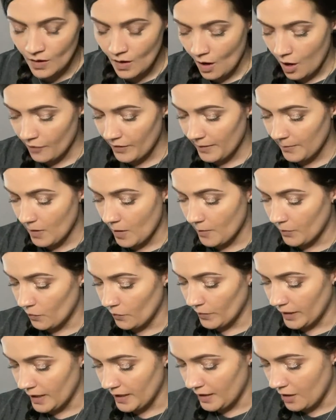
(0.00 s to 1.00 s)
All right, Mama,
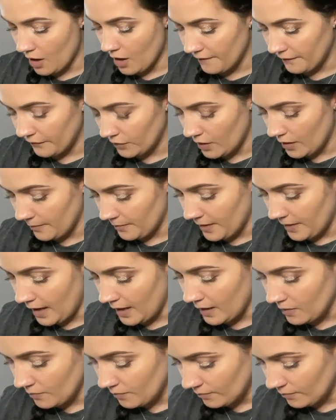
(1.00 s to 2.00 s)
we got to offer up, okay?